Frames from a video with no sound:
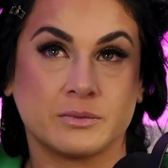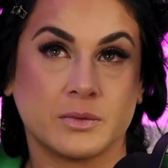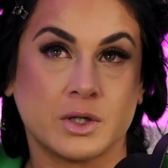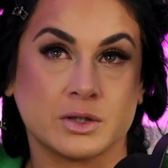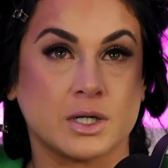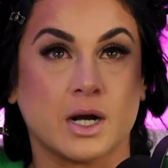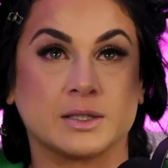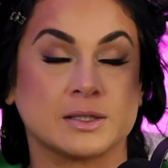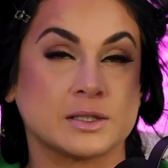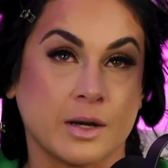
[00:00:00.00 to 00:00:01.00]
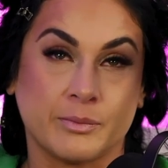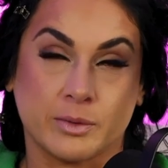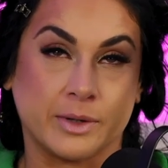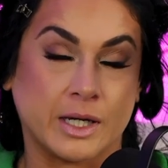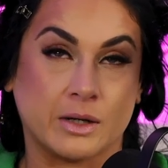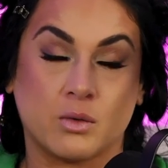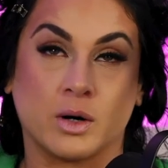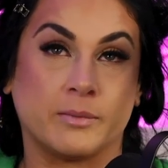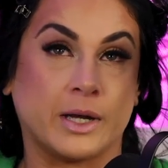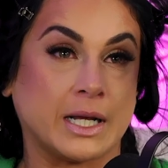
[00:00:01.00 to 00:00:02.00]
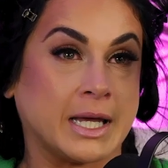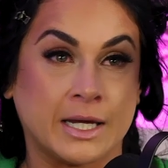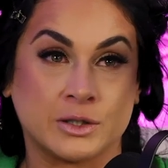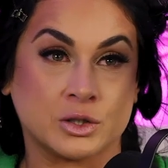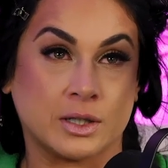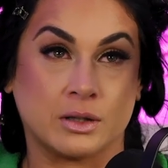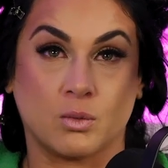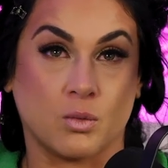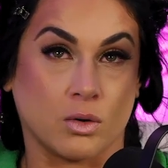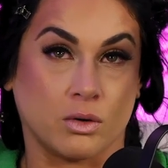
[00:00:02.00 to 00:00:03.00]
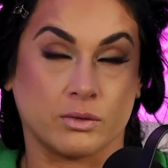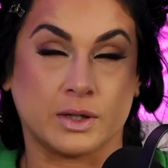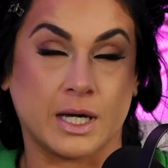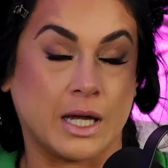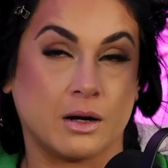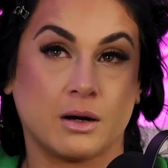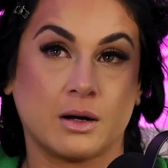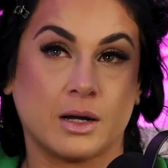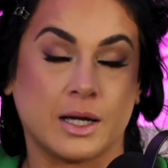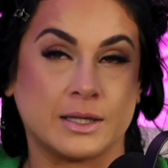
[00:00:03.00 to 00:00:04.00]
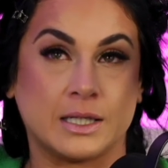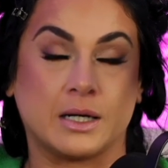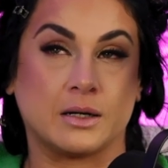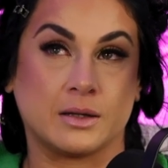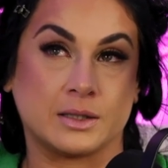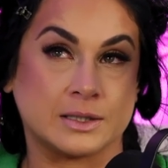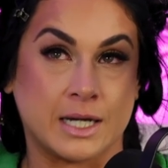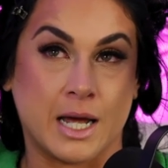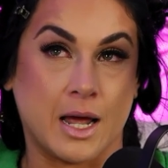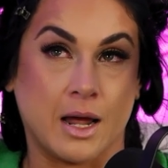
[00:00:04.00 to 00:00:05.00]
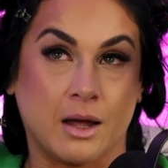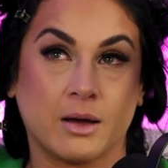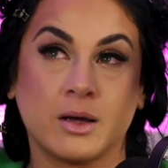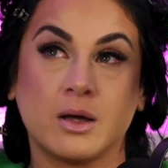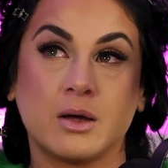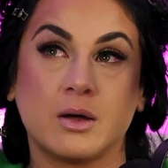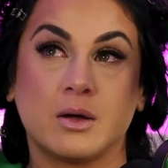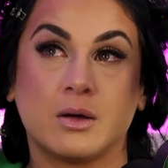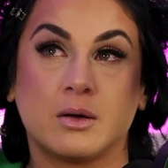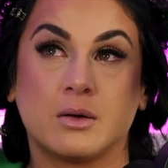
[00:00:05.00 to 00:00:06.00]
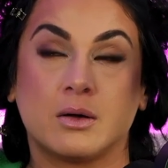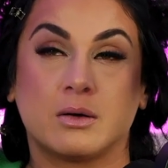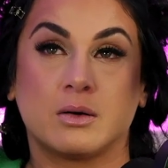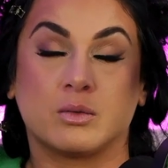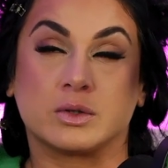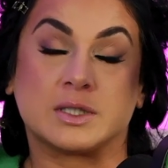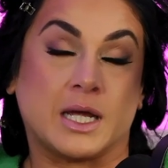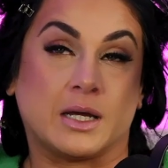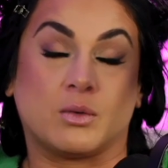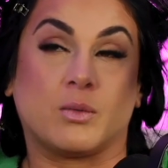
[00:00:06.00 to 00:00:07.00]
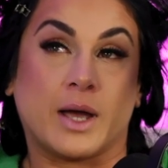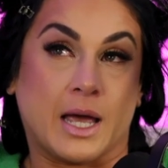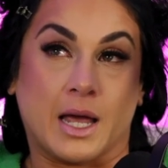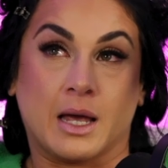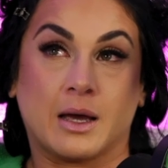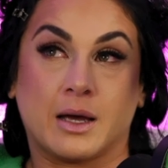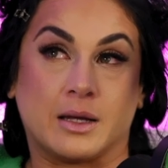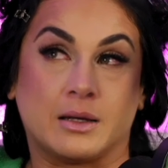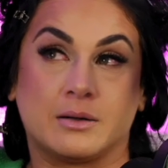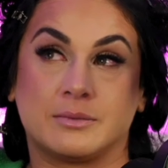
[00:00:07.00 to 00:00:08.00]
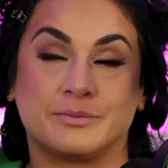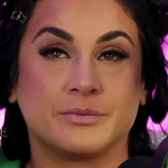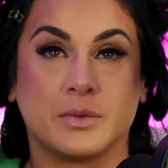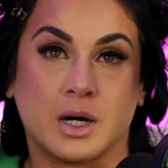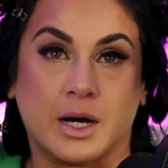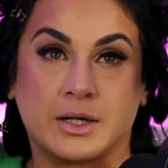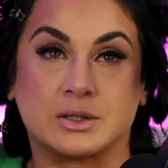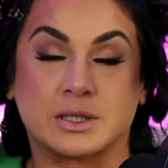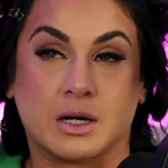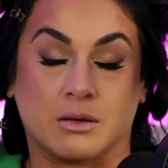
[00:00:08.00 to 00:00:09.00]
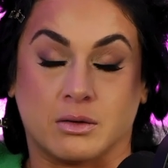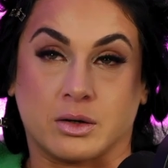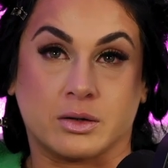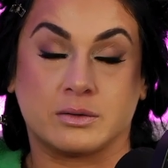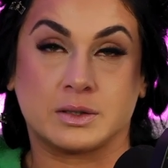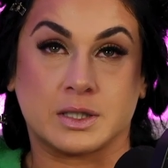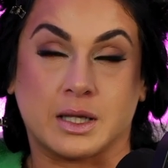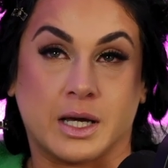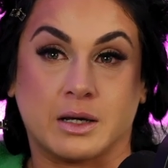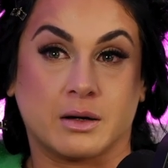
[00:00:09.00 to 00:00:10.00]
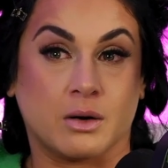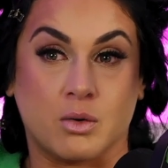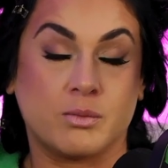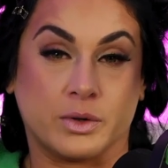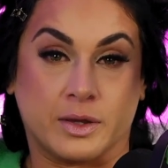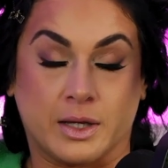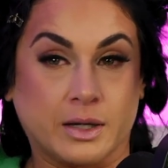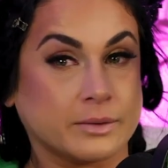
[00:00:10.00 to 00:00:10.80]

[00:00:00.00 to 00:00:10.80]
There's not a supplement or medication in the world that at the end of the day will take it away. And I just got to learn to cope with it.